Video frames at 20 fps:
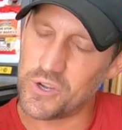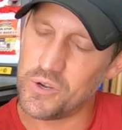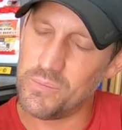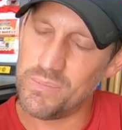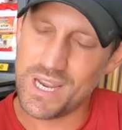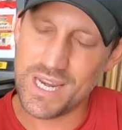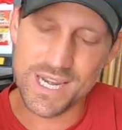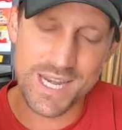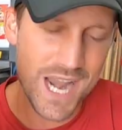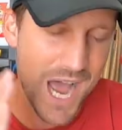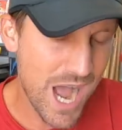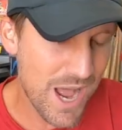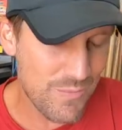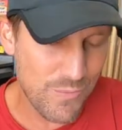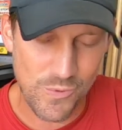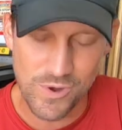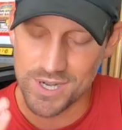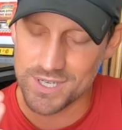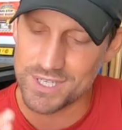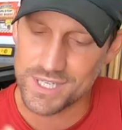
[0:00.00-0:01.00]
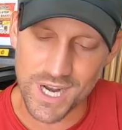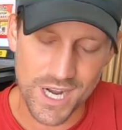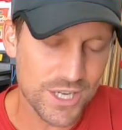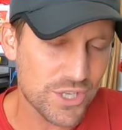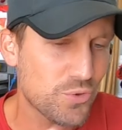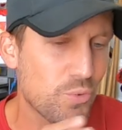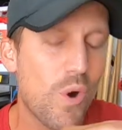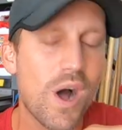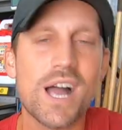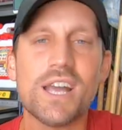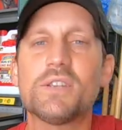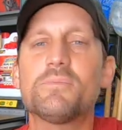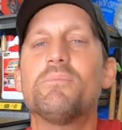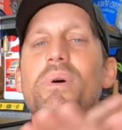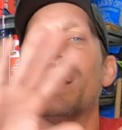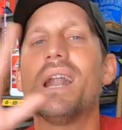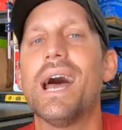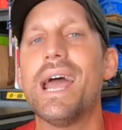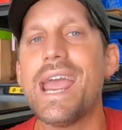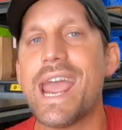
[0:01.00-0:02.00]
to me not once, not twice,
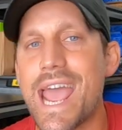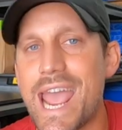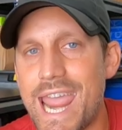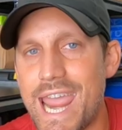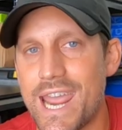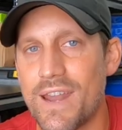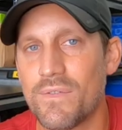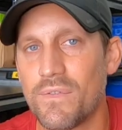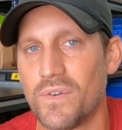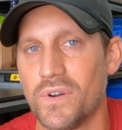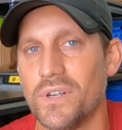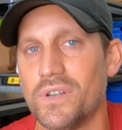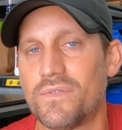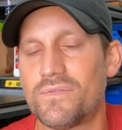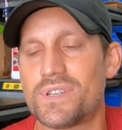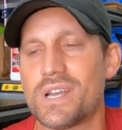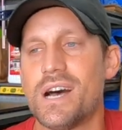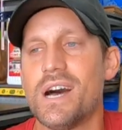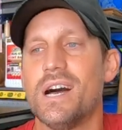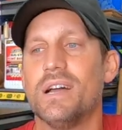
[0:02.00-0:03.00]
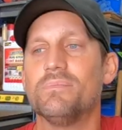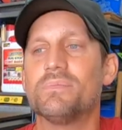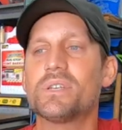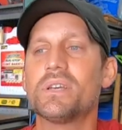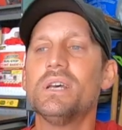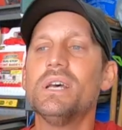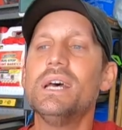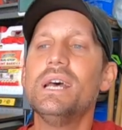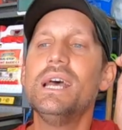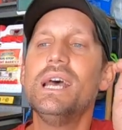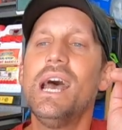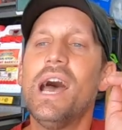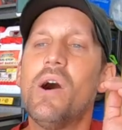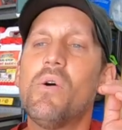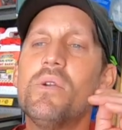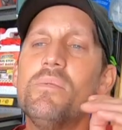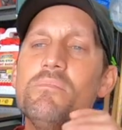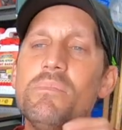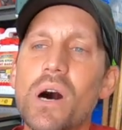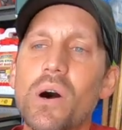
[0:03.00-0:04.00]
but a handful of times. I
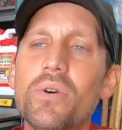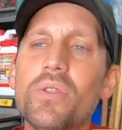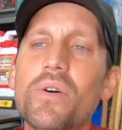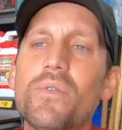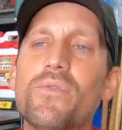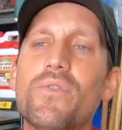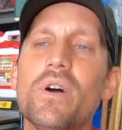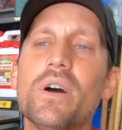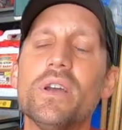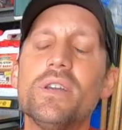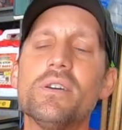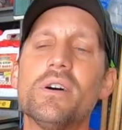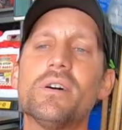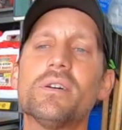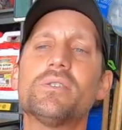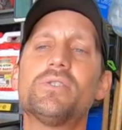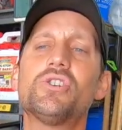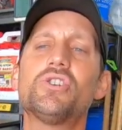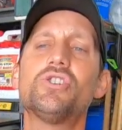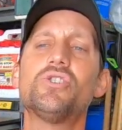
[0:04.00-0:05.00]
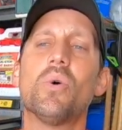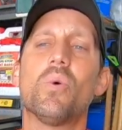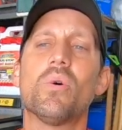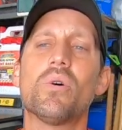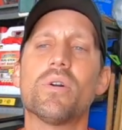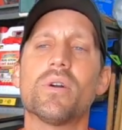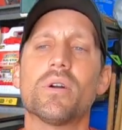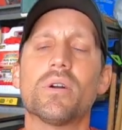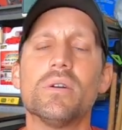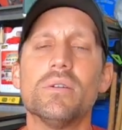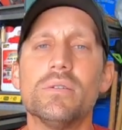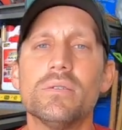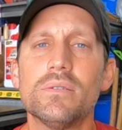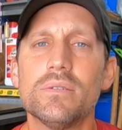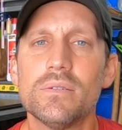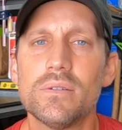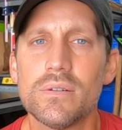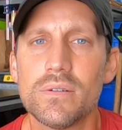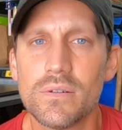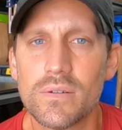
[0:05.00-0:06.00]
would mow the front yard shorter
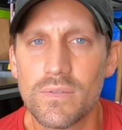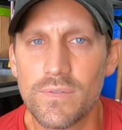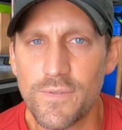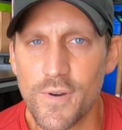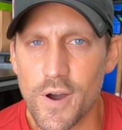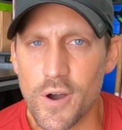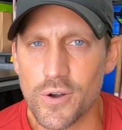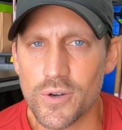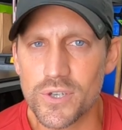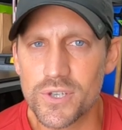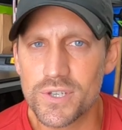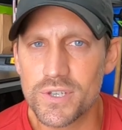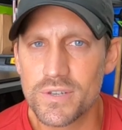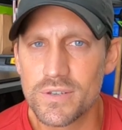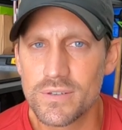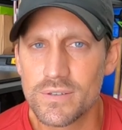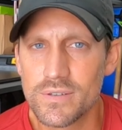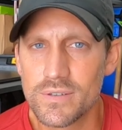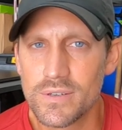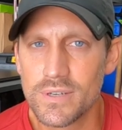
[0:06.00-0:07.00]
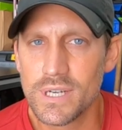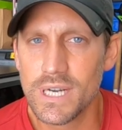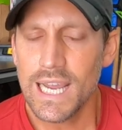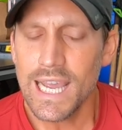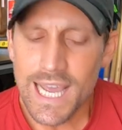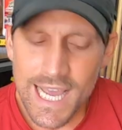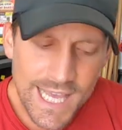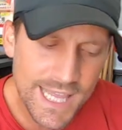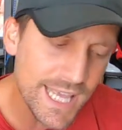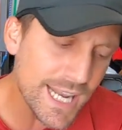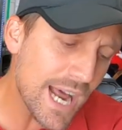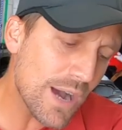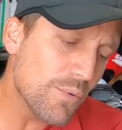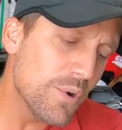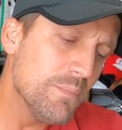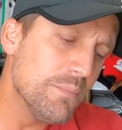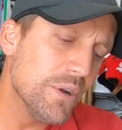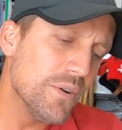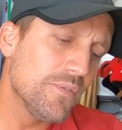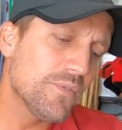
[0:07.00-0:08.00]
first. And then I
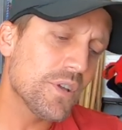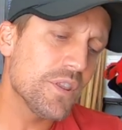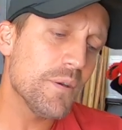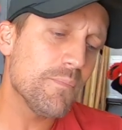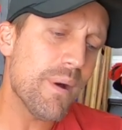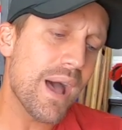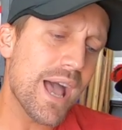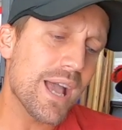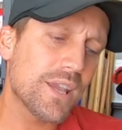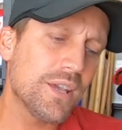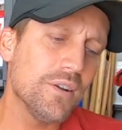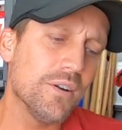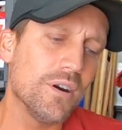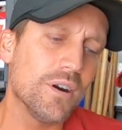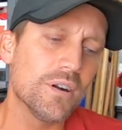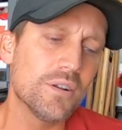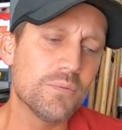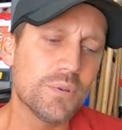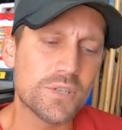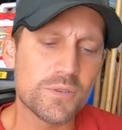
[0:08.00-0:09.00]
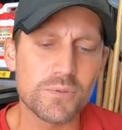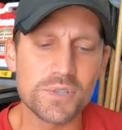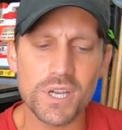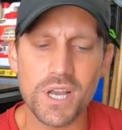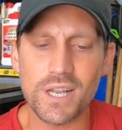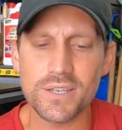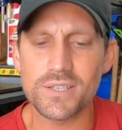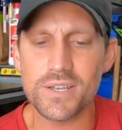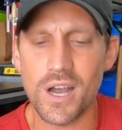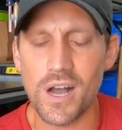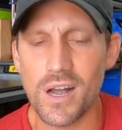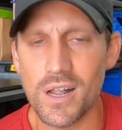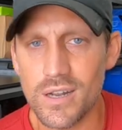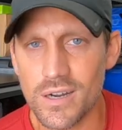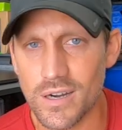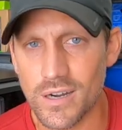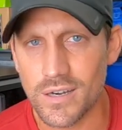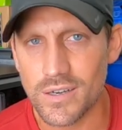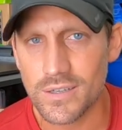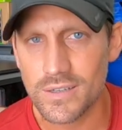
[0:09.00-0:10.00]
would move to the backyard, which was cut
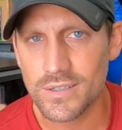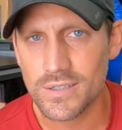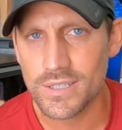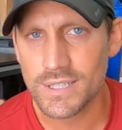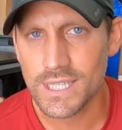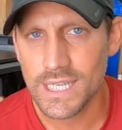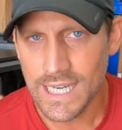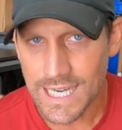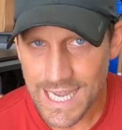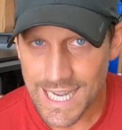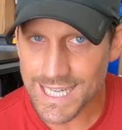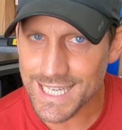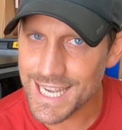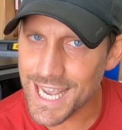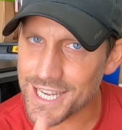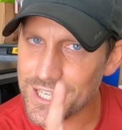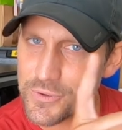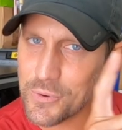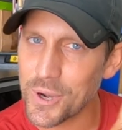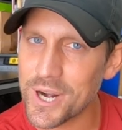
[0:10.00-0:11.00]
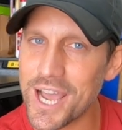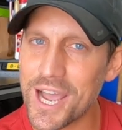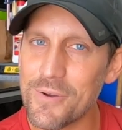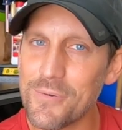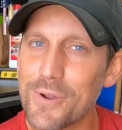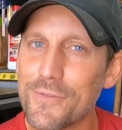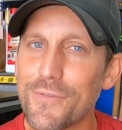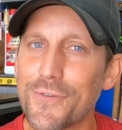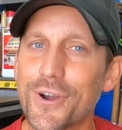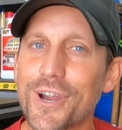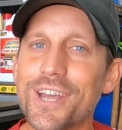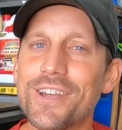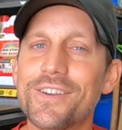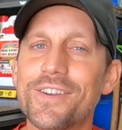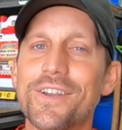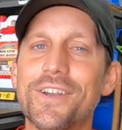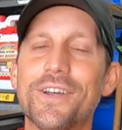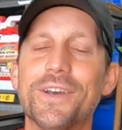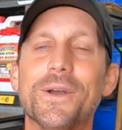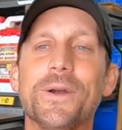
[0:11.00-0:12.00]
taller. And guess what I would forget
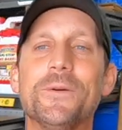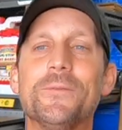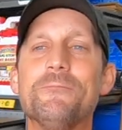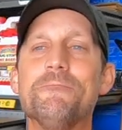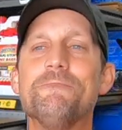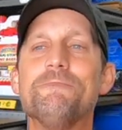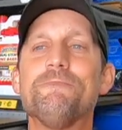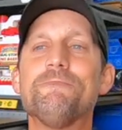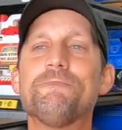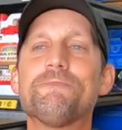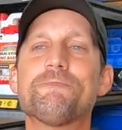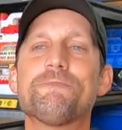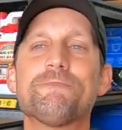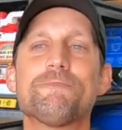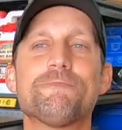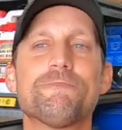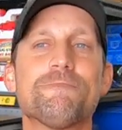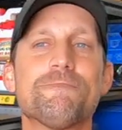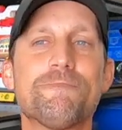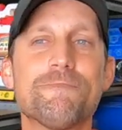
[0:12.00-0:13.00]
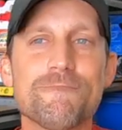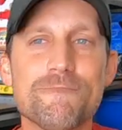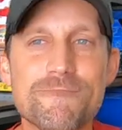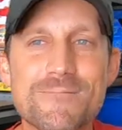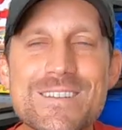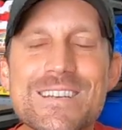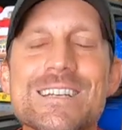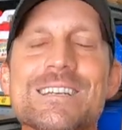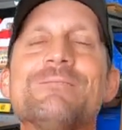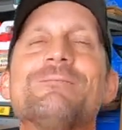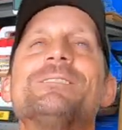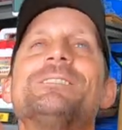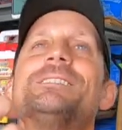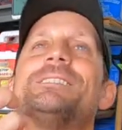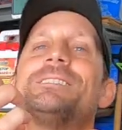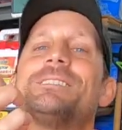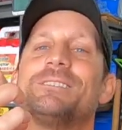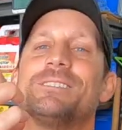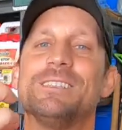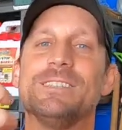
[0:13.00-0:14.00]
to do? And it would
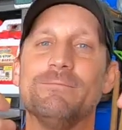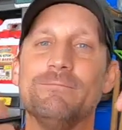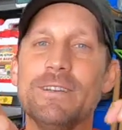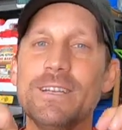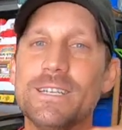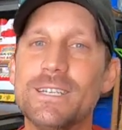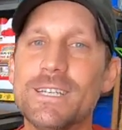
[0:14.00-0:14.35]
just drive me